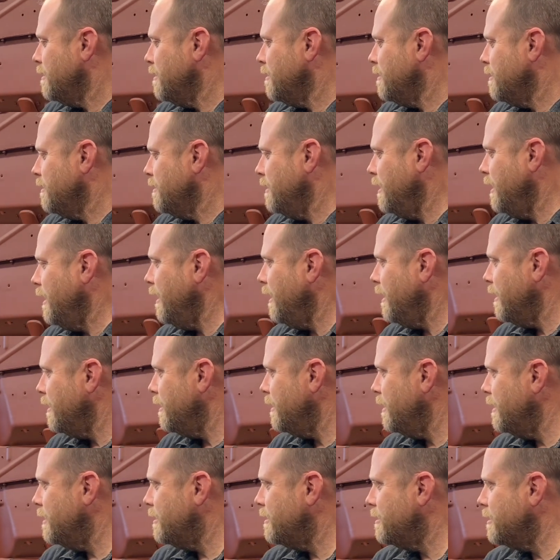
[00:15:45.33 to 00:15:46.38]
yeah,
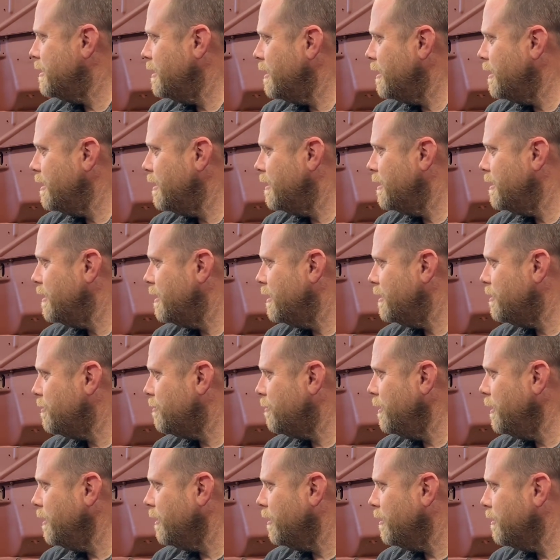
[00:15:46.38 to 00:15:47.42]
it's
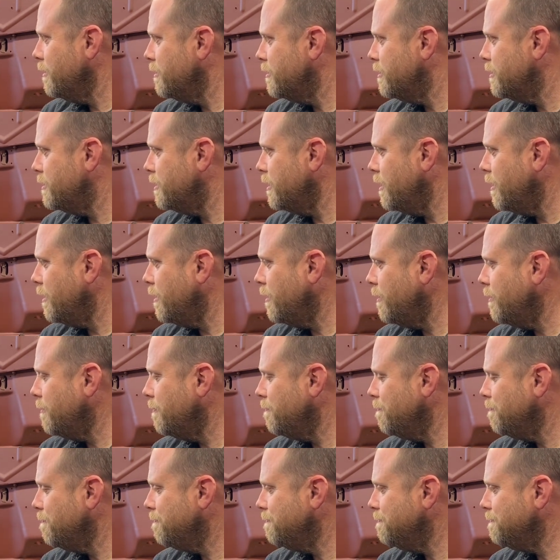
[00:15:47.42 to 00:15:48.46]
real. So
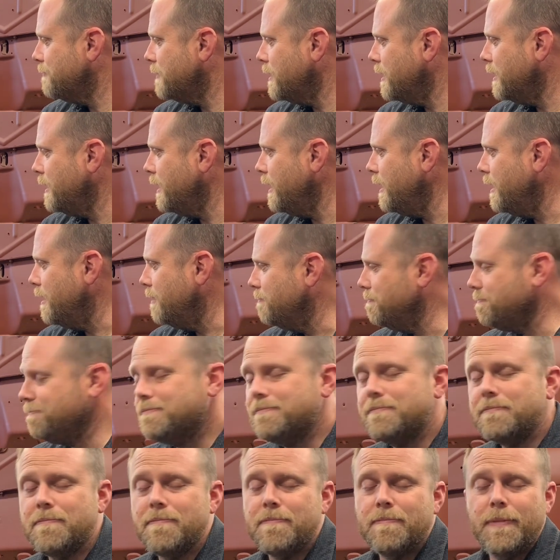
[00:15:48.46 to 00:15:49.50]
again,
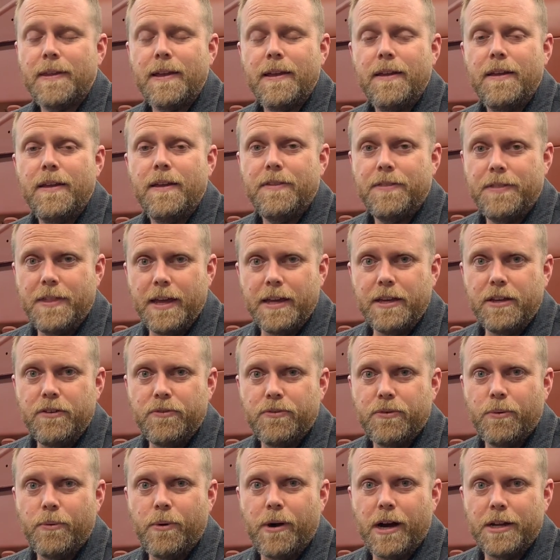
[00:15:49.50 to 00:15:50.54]
thank you for
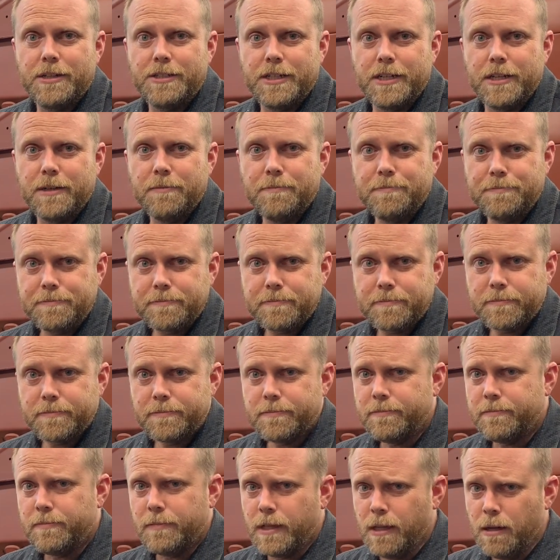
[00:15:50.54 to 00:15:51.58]
watching.
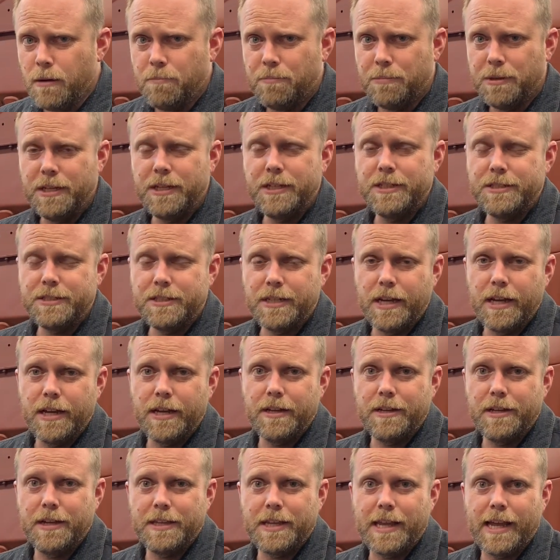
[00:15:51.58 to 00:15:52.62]
Please
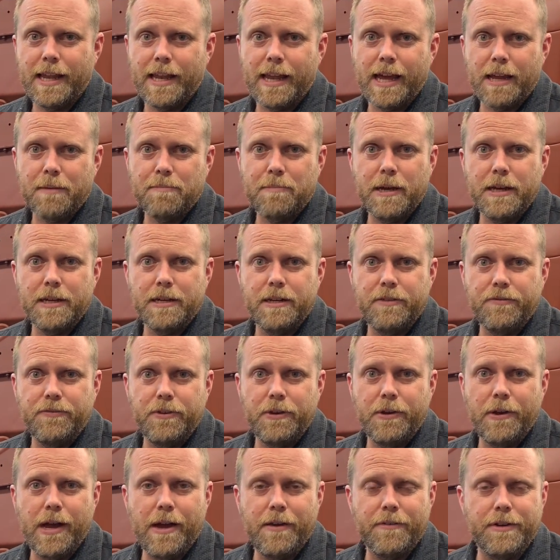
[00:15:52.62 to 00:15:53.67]
hit that like button if you
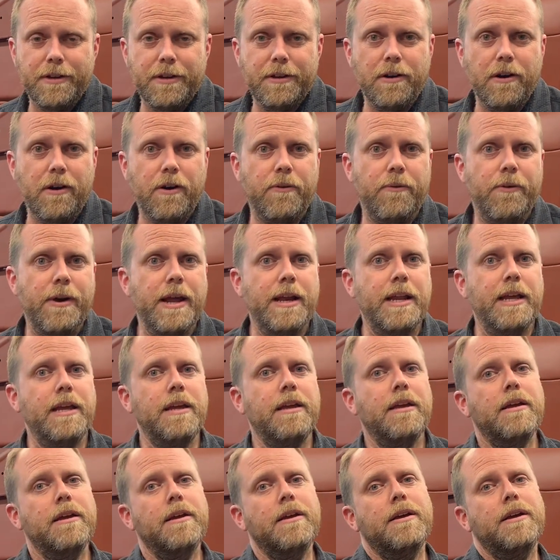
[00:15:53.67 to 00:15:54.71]
haven't already.
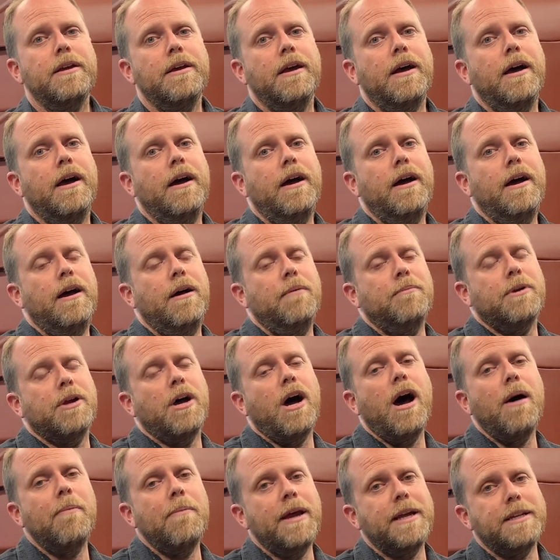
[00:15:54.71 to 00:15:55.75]

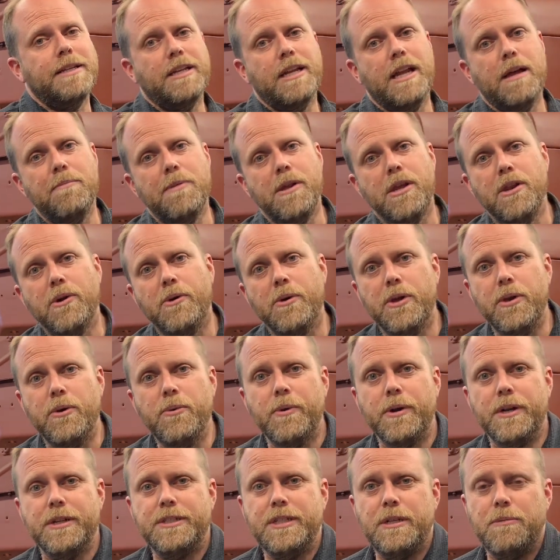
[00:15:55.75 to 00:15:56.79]
Comment to let me know what you want
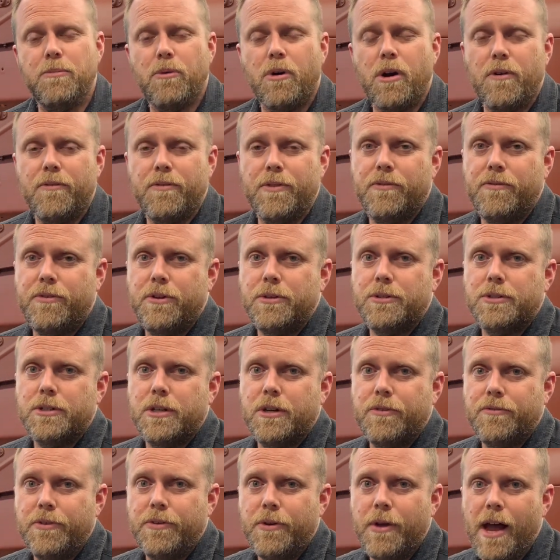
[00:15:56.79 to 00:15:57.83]
to see more of in the future. And if
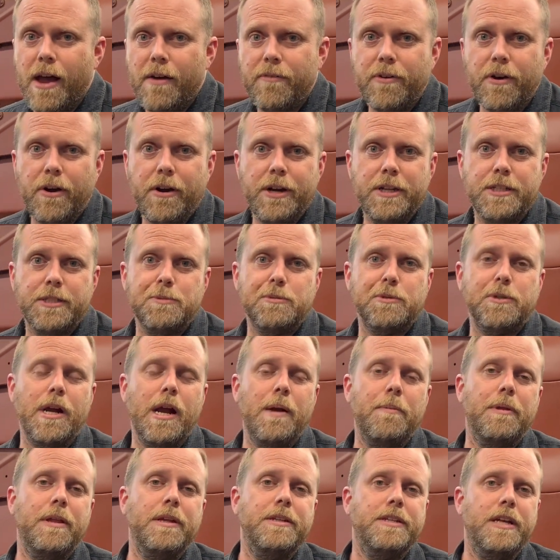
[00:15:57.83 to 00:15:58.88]
you haven't already subscribed to the
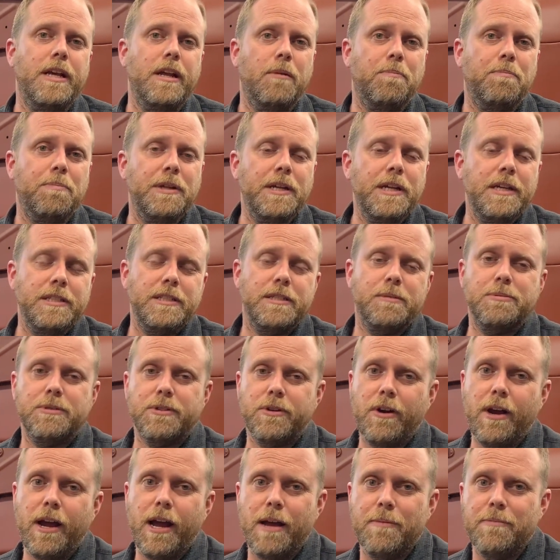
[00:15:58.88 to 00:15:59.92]
channel, please
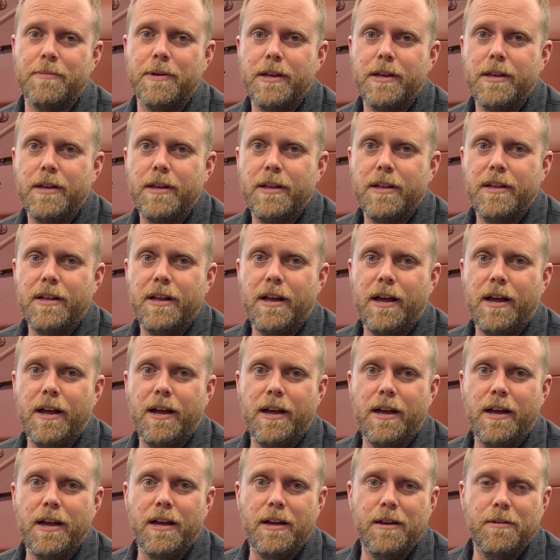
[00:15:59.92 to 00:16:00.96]
subscribe.
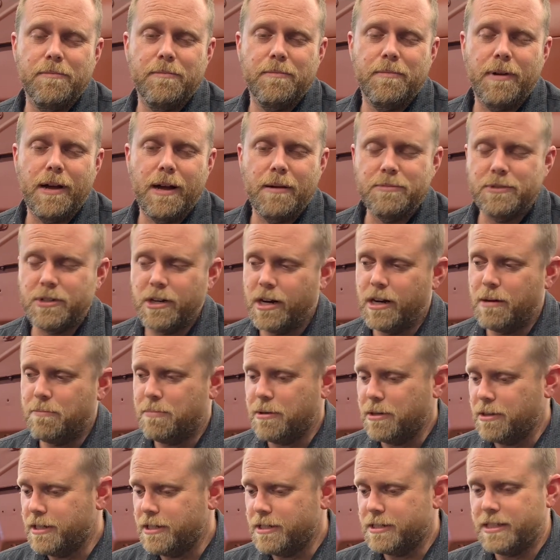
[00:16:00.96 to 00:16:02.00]
I'm trying to build
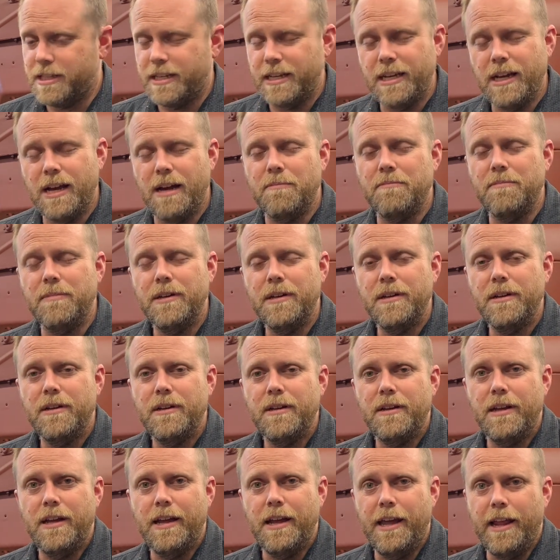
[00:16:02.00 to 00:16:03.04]
this thing up,
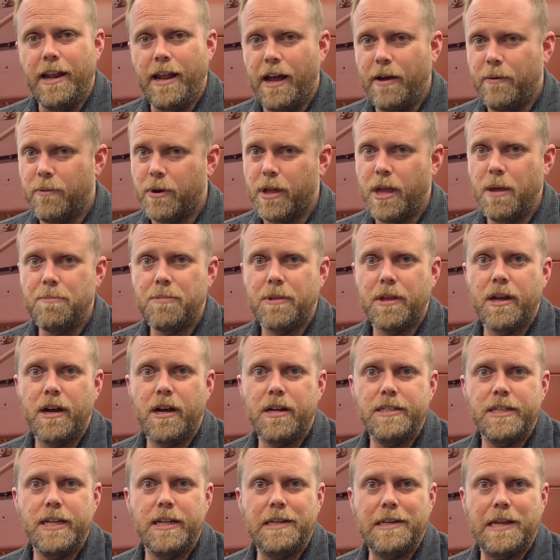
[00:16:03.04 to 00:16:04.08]
and I will keep the
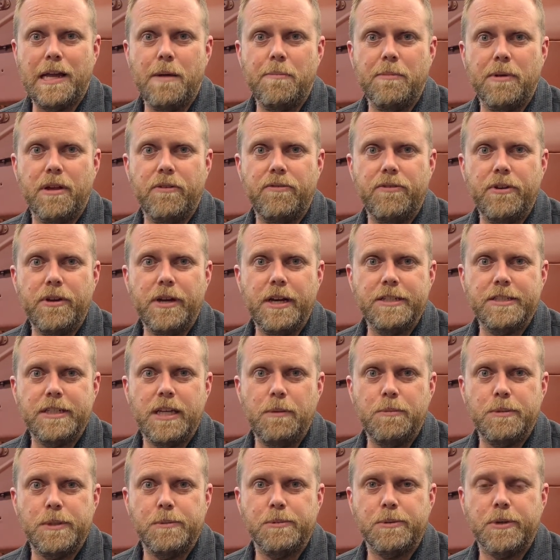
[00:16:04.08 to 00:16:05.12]
content coming if you guys keep
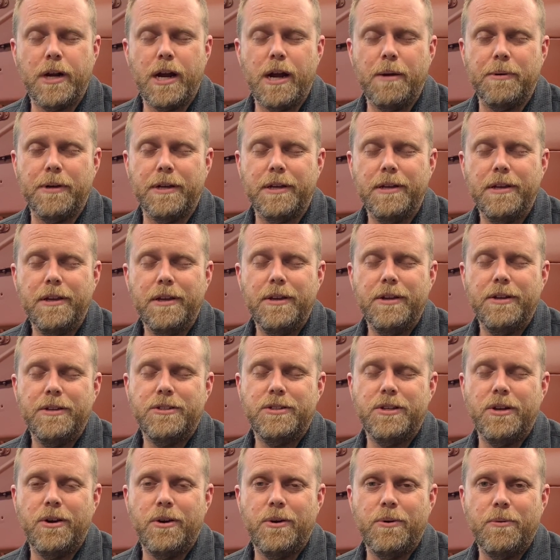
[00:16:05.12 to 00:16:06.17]
subscribing.
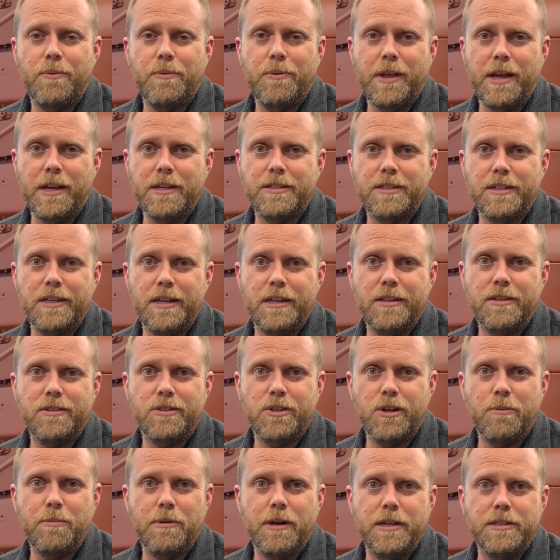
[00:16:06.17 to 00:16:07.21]
So thanks again so
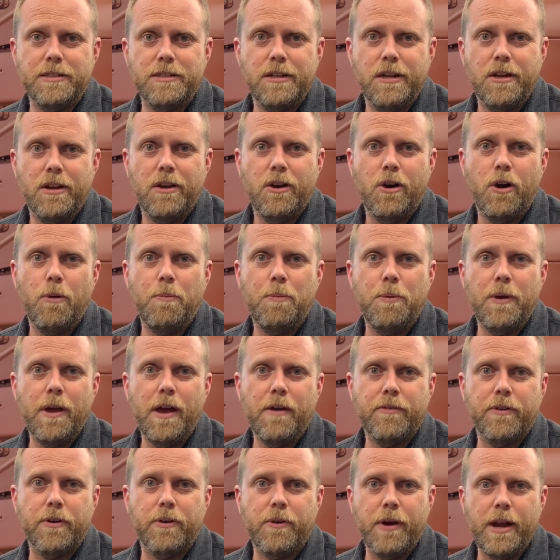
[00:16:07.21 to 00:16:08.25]
much. Hope you have a
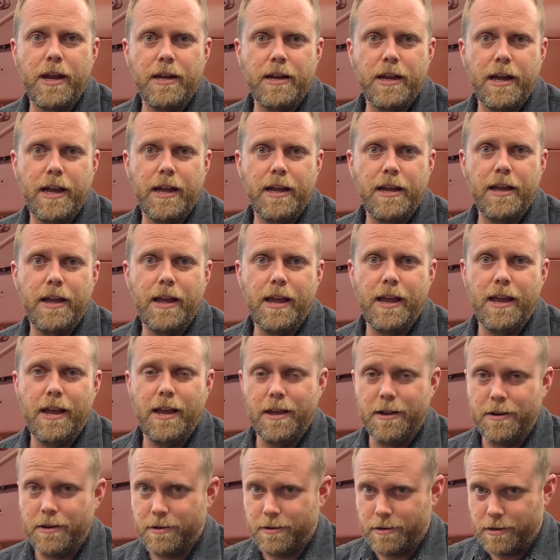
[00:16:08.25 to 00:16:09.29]
great night, and
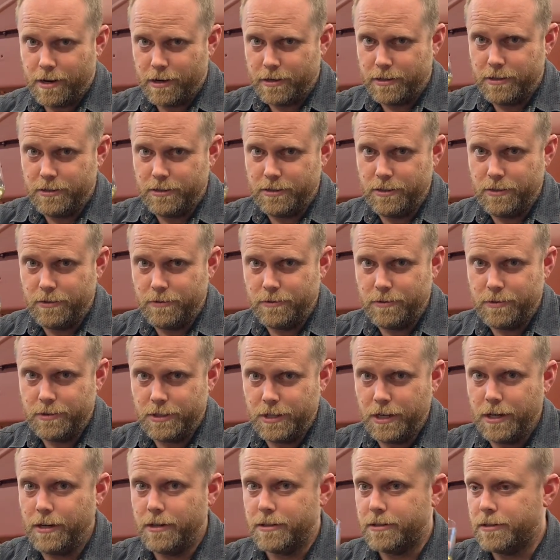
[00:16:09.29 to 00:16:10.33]
talk to you soon. Cheers.